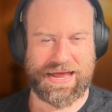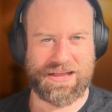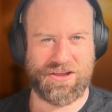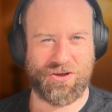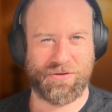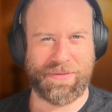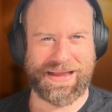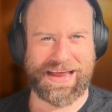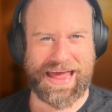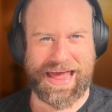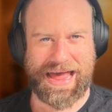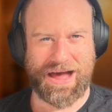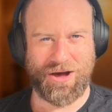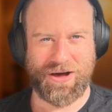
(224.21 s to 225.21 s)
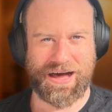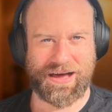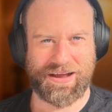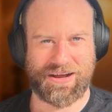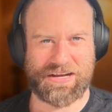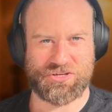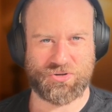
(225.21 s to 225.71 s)
And no matter how
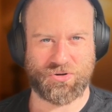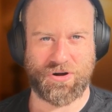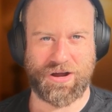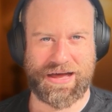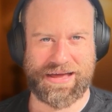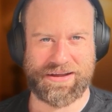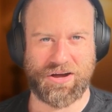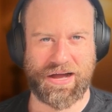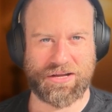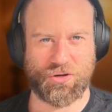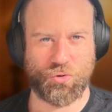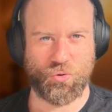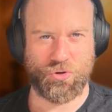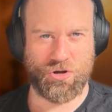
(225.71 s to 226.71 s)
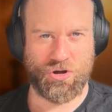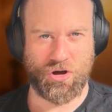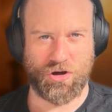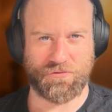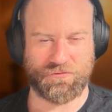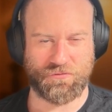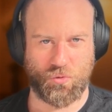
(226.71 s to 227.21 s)
hard I tried, I could
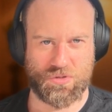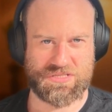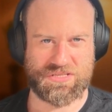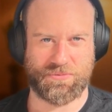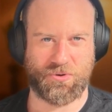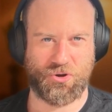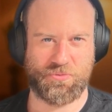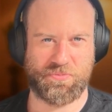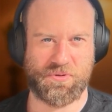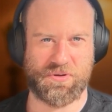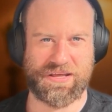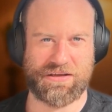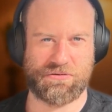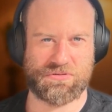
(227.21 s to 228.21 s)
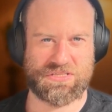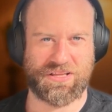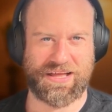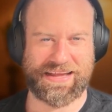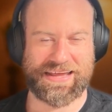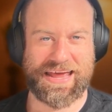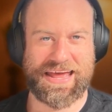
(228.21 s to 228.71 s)
not force them open. It was
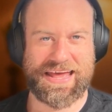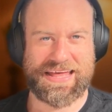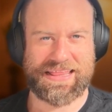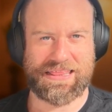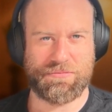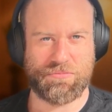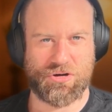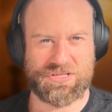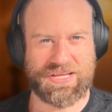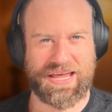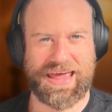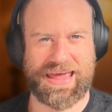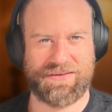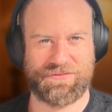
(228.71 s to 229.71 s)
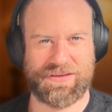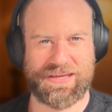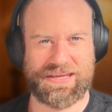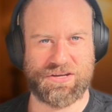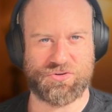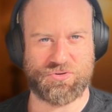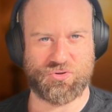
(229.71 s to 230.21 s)
like the most
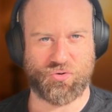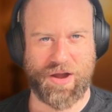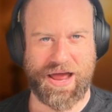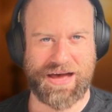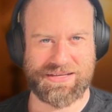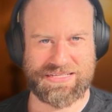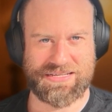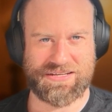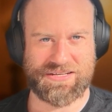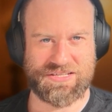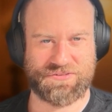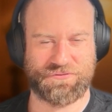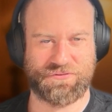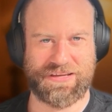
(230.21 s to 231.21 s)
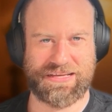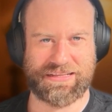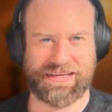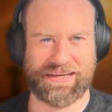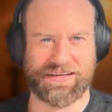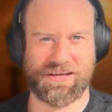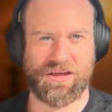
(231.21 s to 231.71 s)
heavy drowsiness
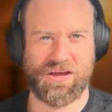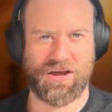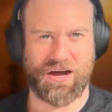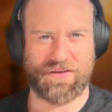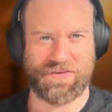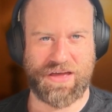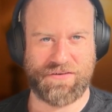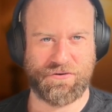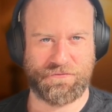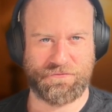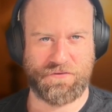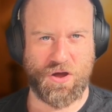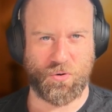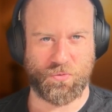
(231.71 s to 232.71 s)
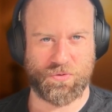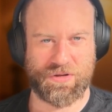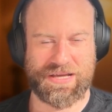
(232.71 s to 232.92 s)
feeling I've ever felt